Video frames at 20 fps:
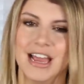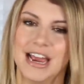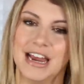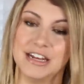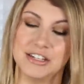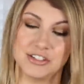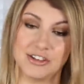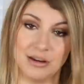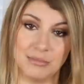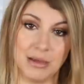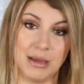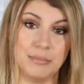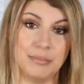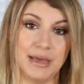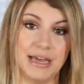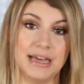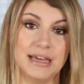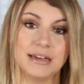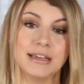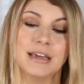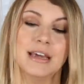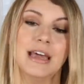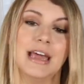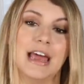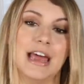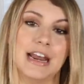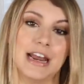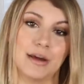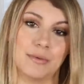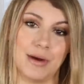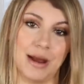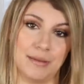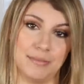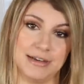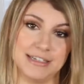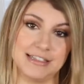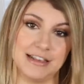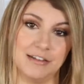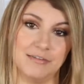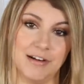and it's on my bed and I wrap
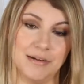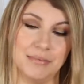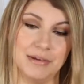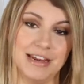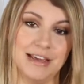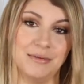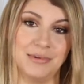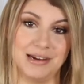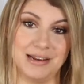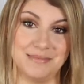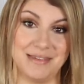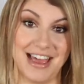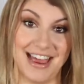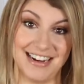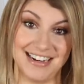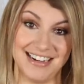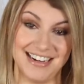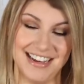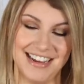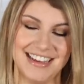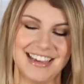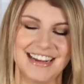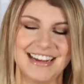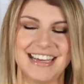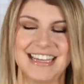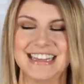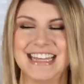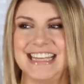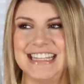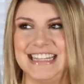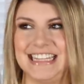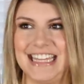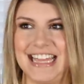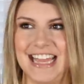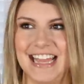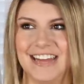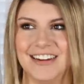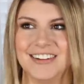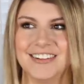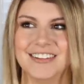myself up in it when I'm editing and I light the
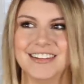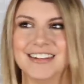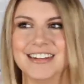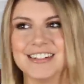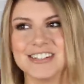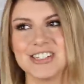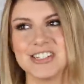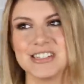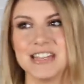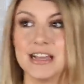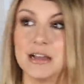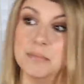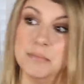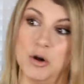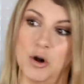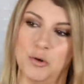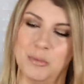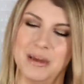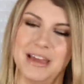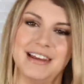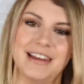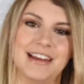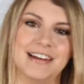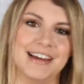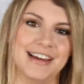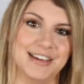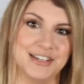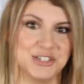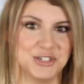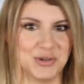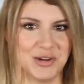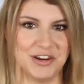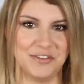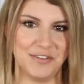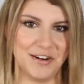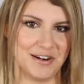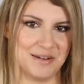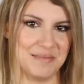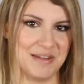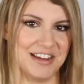candle and it's just like a moment and I enjoy it
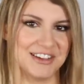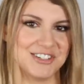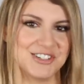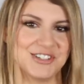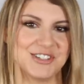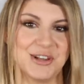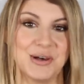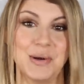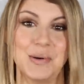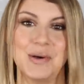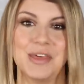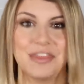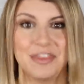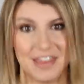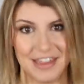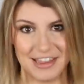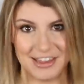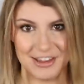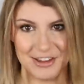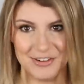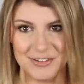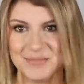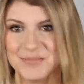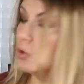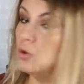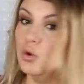very much. So thank you.